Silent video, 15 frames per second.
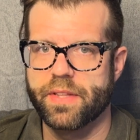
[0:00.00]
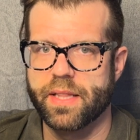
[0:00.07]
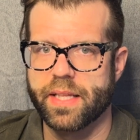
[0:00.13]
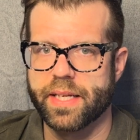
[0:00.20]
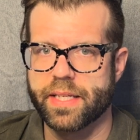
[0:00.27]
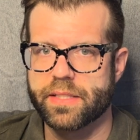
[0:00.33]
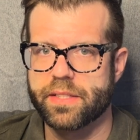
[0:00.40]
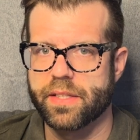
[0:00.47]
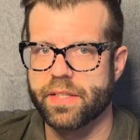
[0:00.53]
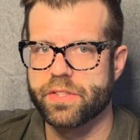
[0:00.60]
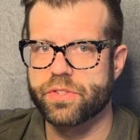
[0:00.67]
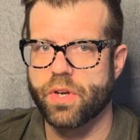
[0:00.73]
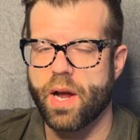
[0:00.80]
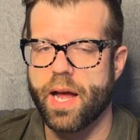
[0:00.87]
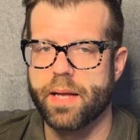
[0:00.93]
linked to
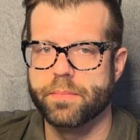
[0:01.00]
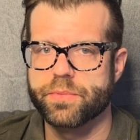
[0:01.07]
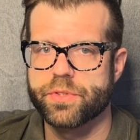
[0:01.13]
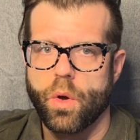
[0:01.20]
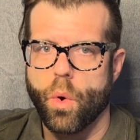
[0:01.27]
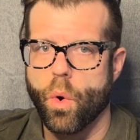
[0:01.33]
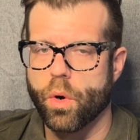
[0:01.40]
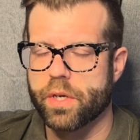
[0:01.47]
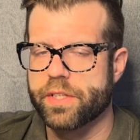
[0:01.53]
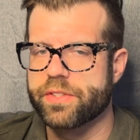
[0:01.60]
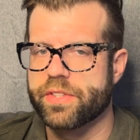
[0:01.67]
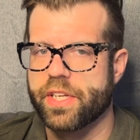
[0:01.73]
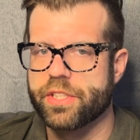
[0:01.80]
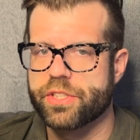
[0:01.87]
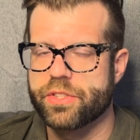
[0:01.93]
these crimes.
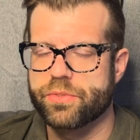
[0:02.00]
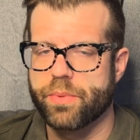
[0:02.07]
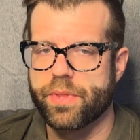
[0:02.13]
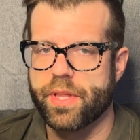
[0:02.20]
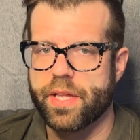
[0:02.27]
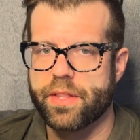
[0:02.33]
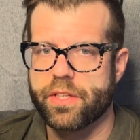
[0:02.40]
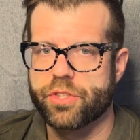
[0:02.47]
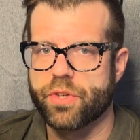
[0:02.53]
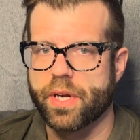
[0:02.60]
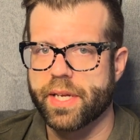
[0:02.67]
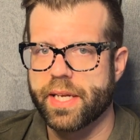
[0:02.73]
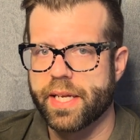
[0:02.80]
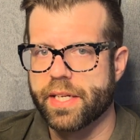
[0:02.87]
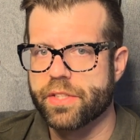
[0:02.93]
Organizations within the
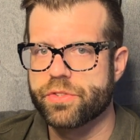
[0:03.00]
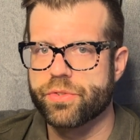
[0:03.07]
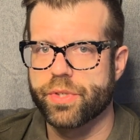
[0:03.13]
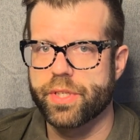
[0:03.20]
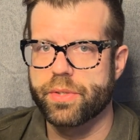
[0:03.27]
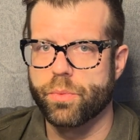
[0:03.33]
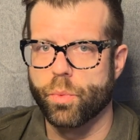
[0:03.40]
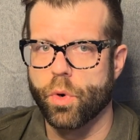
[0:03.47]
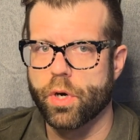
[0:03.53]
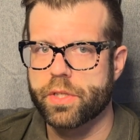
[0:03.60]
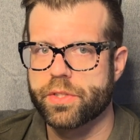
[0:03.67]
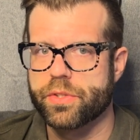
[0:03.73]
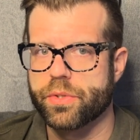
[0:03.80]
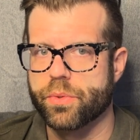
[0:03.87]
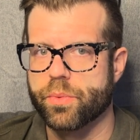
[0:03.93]
trucking industry
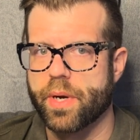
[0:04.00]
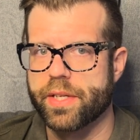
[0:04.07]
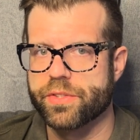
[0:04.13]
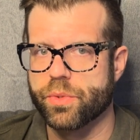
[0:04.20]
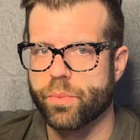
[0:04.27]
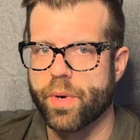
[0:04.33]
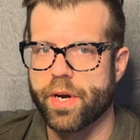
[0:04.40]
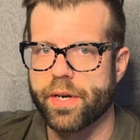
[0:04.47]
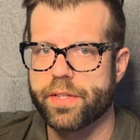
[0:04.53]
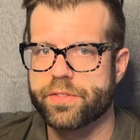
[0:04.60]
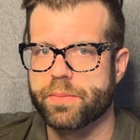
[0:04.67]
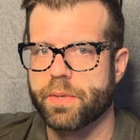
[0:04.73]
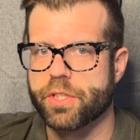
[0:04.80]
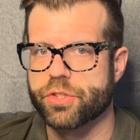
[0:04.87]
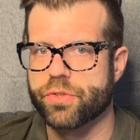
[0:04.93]
work to raise
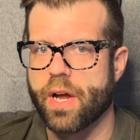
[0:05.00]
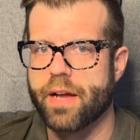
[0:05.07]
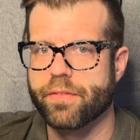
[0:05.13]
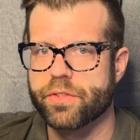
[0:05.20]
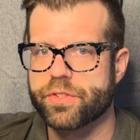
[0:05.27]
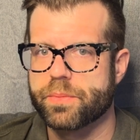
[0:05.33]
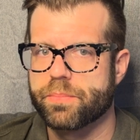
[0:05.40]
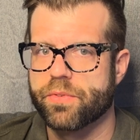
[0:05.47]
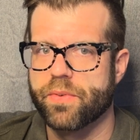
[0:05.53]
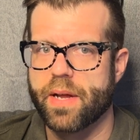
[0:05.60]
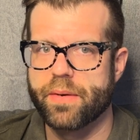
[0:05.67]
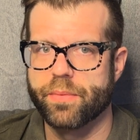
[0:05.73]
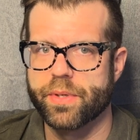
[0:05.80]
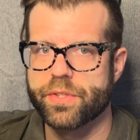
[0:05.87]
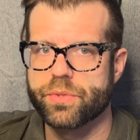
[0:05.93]
awareness among drivers and
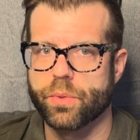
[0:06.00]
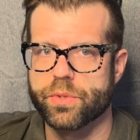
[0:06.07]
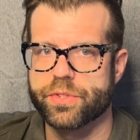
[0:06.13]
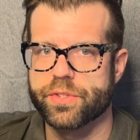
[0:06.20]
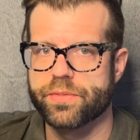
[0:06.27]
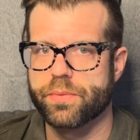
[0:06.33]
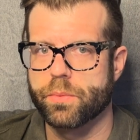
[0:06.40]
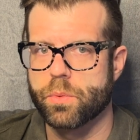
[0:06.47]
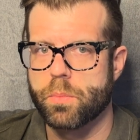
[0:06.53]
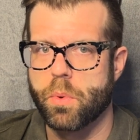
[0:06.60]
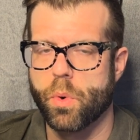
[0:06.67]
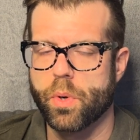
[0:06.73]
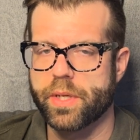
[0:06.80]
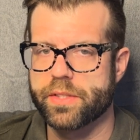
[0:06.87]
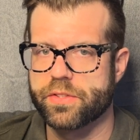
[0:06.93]
provide resources for
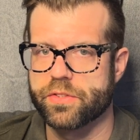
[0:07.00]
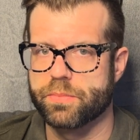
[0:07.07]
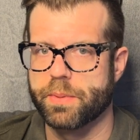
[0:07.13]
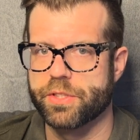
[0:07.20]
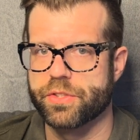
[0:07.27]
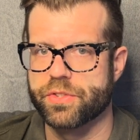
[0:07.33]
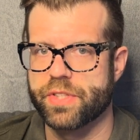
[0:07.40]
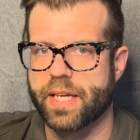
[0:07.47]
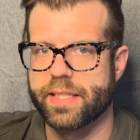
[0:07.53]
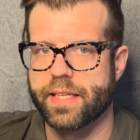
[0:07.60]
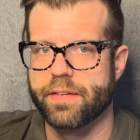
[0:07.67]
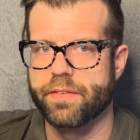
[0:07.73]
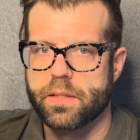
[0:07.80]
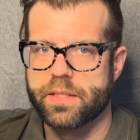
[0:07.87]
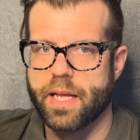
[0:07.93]
reporting suspicious
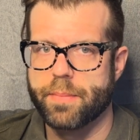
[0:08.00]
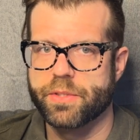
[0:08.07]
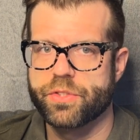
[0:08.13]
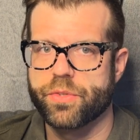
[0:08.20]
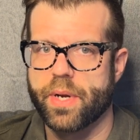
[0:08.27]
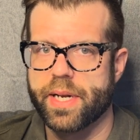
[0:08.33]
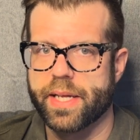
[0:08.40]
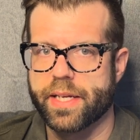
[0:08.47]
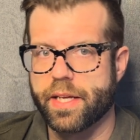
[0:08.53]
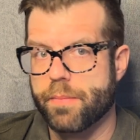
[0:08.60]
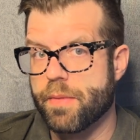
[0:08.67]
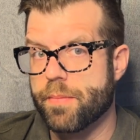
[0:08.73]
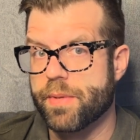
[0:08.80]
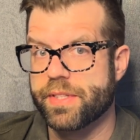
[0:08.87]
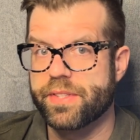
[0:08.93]
activity, demonstrating a
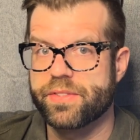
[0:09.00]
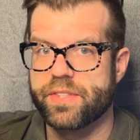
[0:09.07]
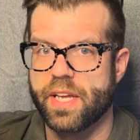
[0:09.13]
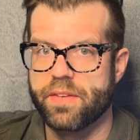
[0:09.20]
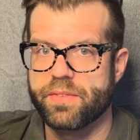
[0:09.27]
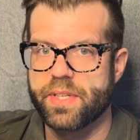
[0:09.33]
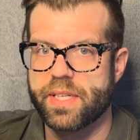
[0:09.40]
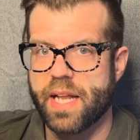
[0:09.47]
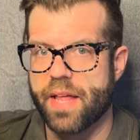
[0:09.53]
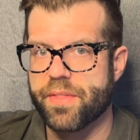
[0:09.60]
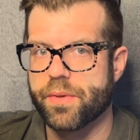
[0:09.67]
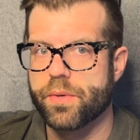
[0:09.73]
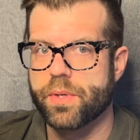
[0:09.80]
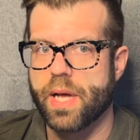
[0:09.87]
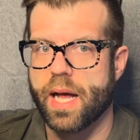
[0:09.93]
commitment to safety and
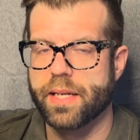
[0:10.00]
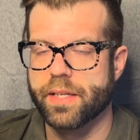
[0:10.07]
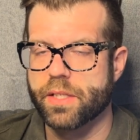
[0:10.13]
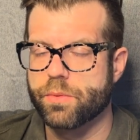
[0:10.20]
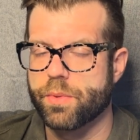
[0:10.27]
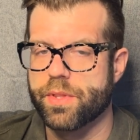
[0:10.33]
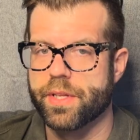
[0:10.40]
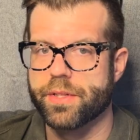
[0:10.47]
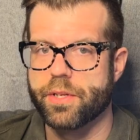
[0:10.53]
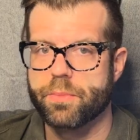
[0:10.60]
ethical conduct within their